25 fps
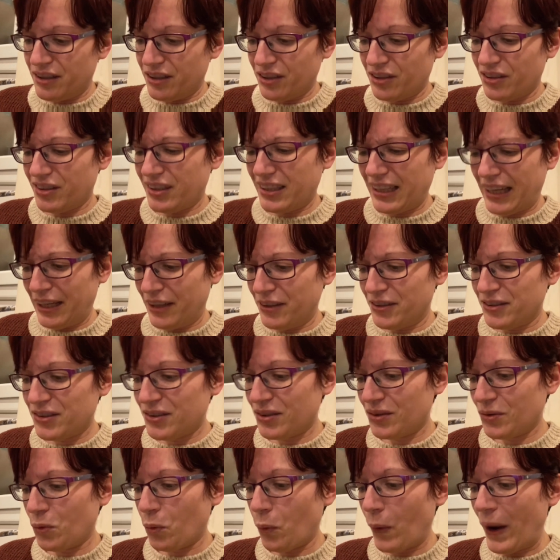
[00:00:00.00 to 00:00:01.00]
kind of
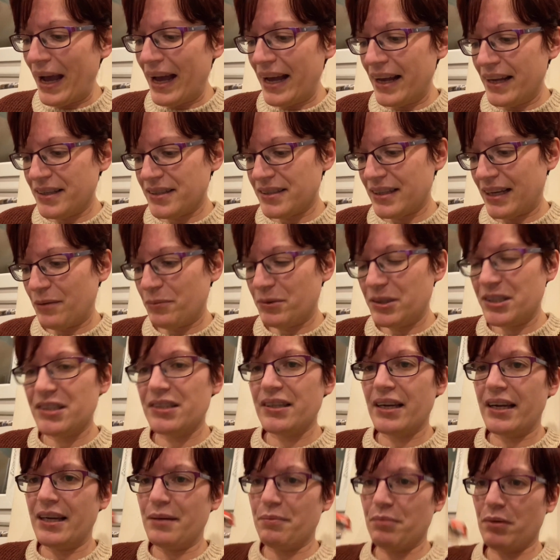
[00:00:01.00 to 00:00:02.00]
squares, I would
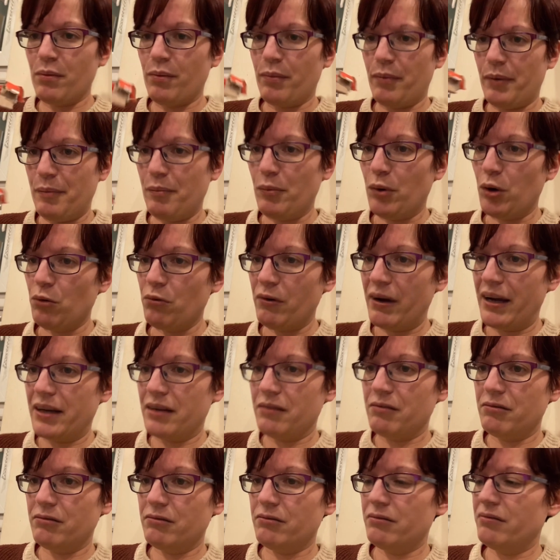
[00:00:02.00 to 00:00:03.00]
say, are probably more
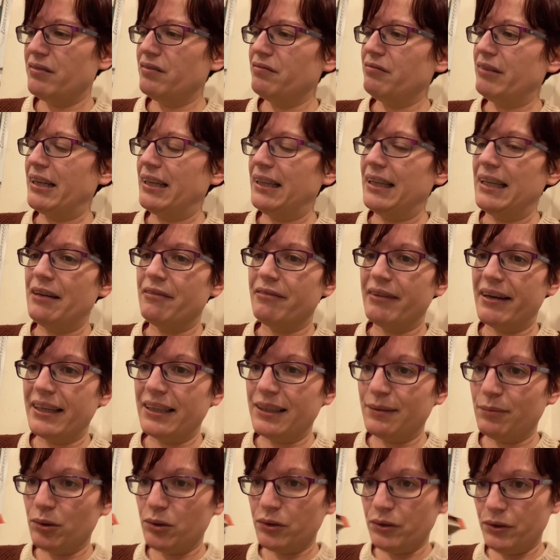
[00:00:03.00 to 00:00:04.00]
readily
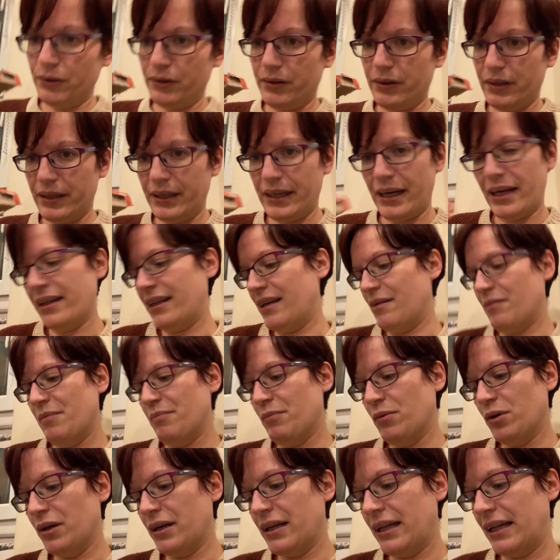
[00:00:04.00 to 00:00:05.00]
available. You can get them in
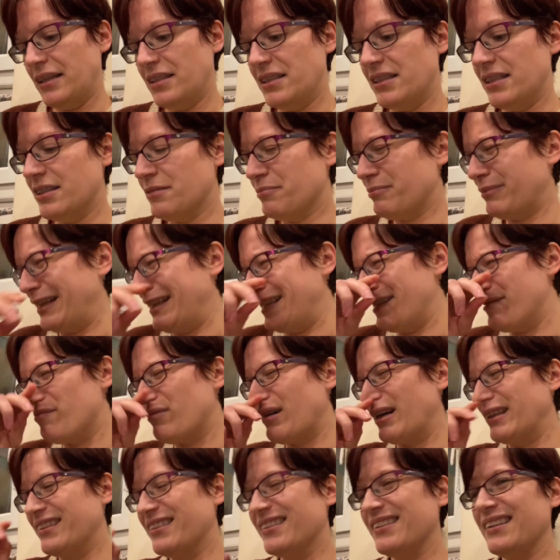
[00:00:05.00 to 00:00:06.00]
more cases.
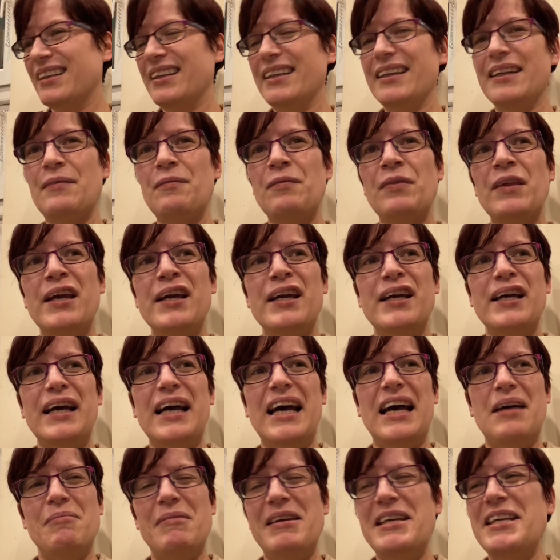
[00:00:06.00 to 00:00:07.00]
Brands like
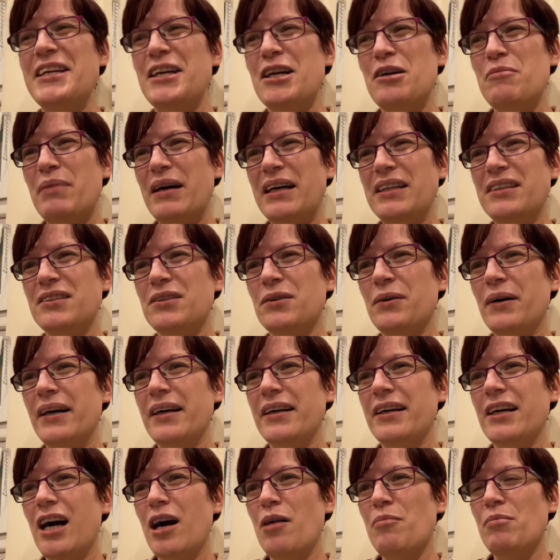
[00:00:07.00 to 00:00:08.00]
EcoBed's quite a
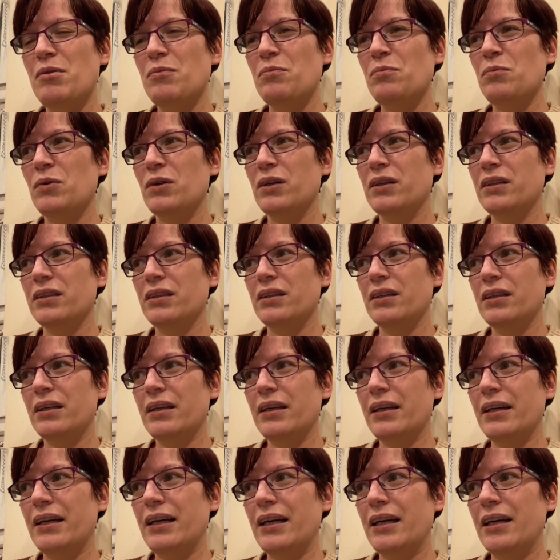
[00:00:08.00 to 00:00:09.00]
common
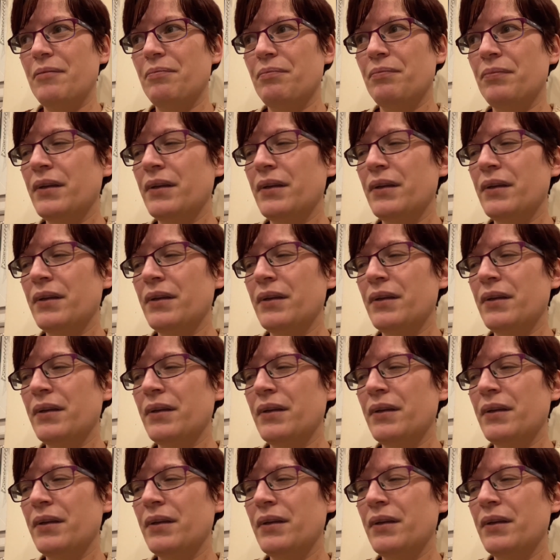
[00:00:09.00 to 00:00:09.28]
one.